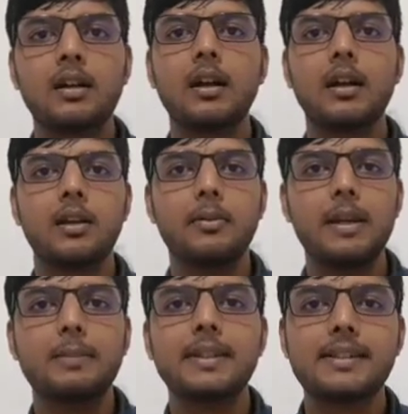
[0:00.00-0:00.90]
color
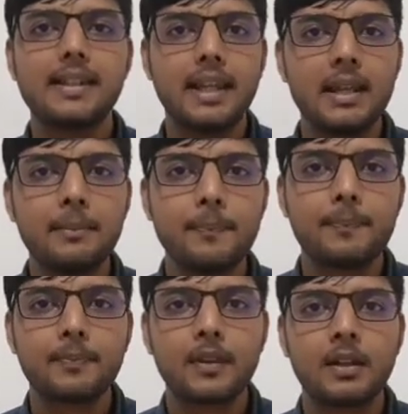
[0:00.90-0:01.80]
will be same,
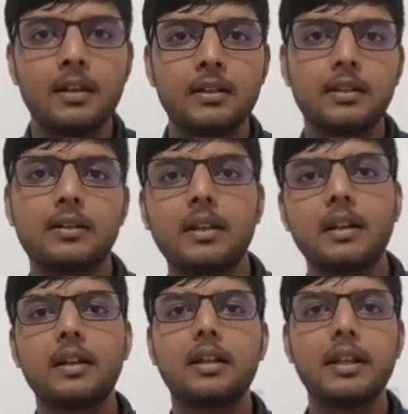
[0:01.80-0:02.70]

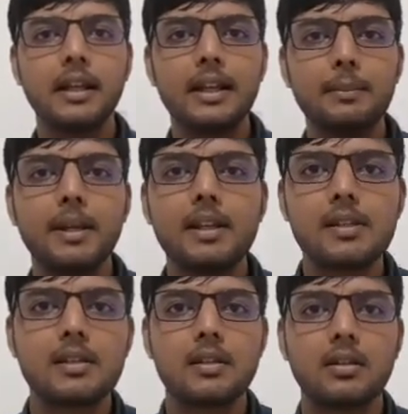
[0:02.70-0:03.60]
real image.